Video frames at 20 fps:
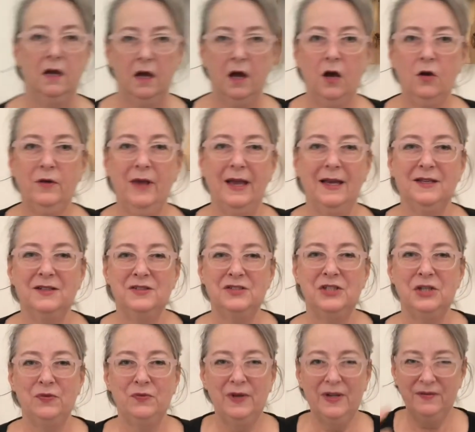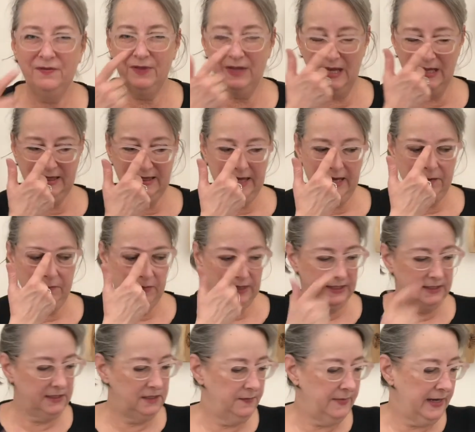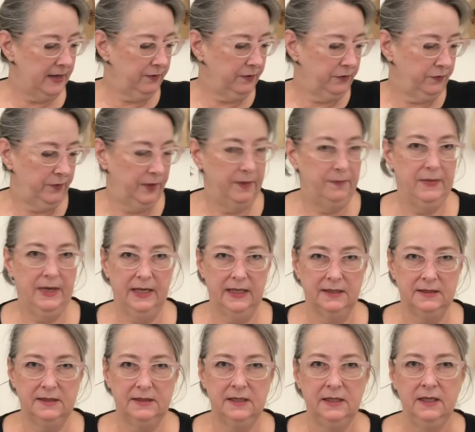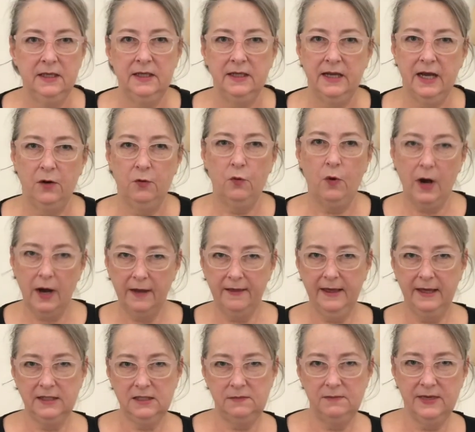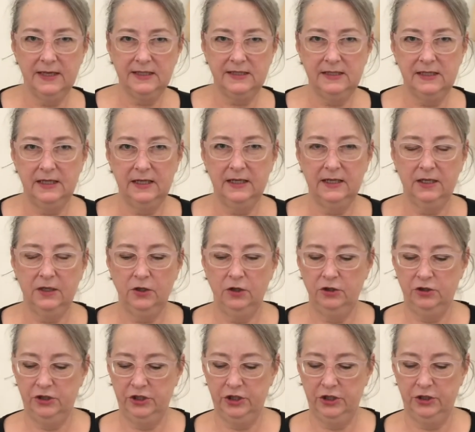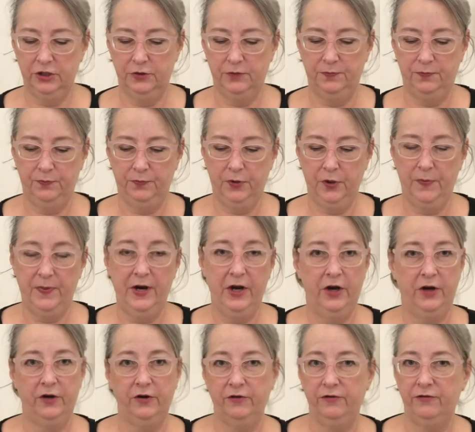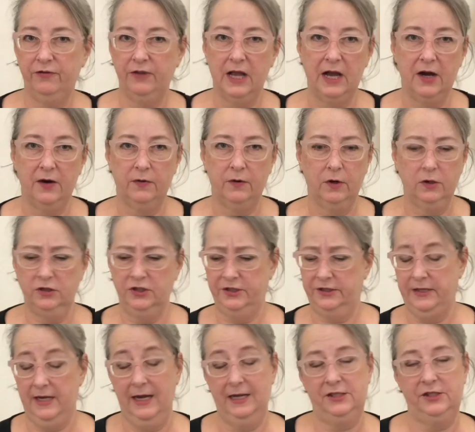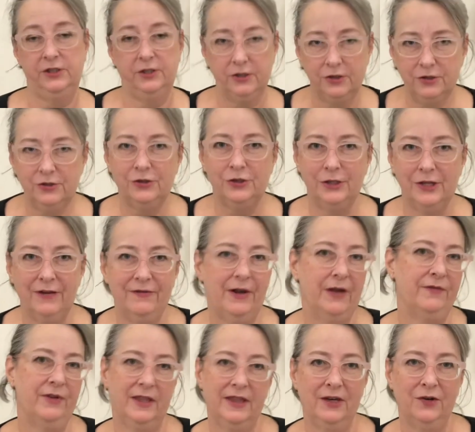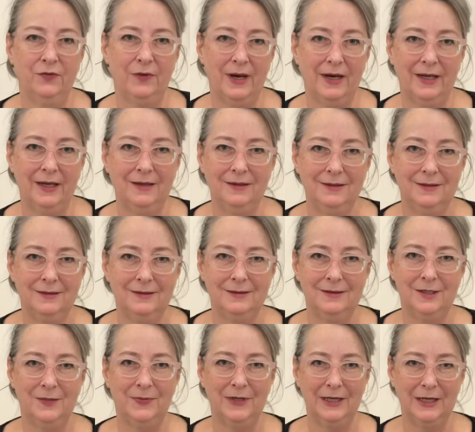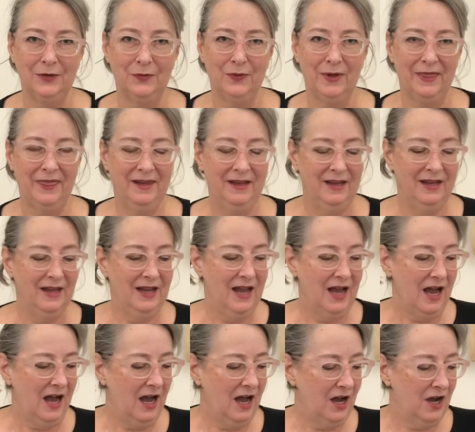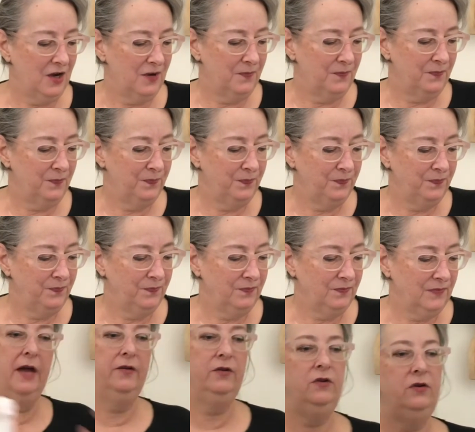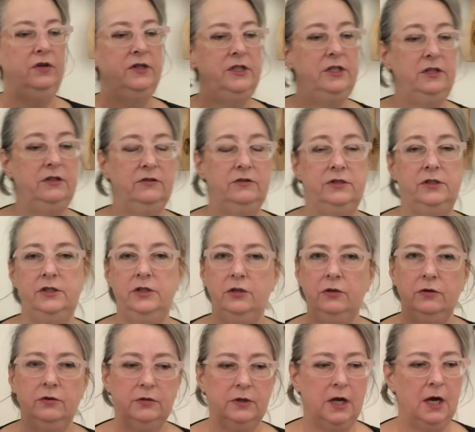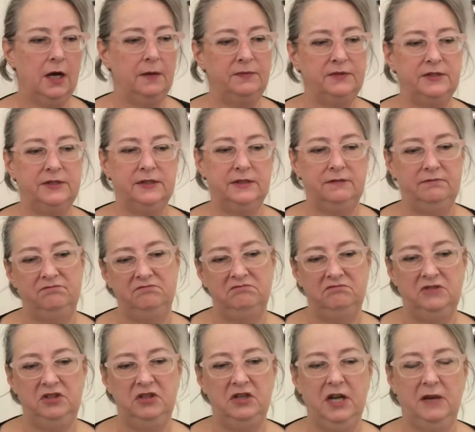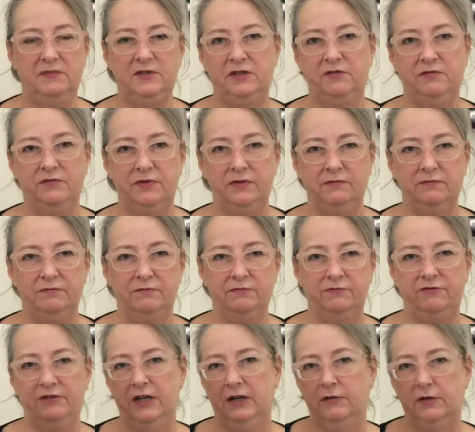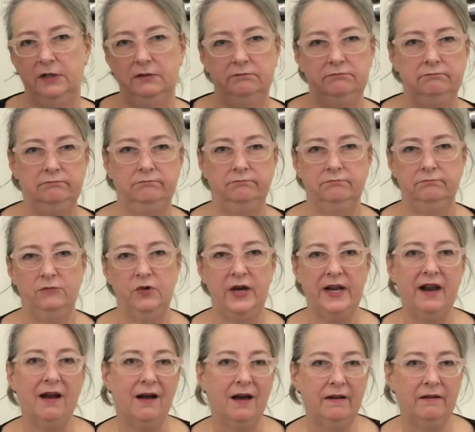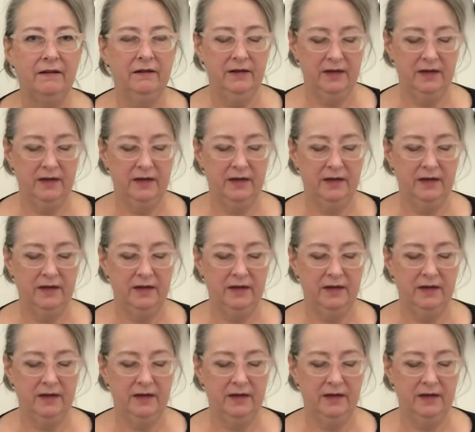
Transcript: Okay, so we've let that mix about 3 minutes. Now while that's mixing, you should prepare your flour, or just actually you should have everything ready to begin with. I'm going to use 2 cups of flour. Why not?